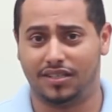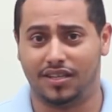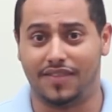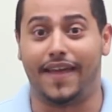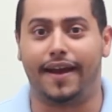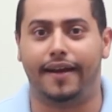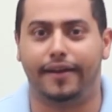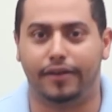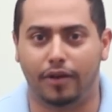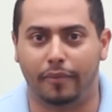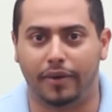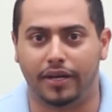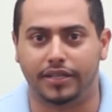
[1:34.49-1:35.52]
They're
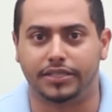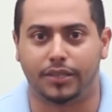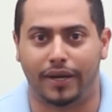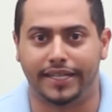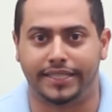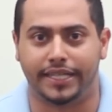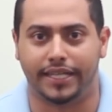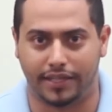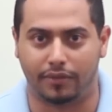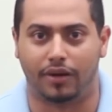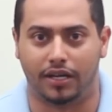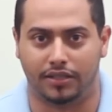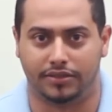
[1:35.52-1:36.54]
number 20 in the
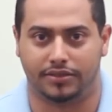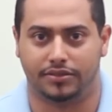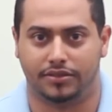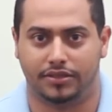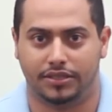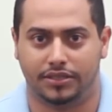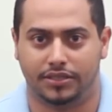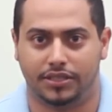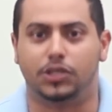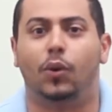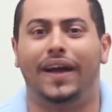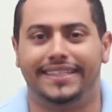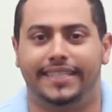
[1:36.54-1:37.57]
world.
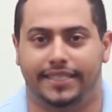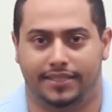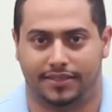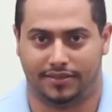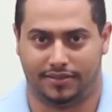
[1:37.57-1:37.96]
20.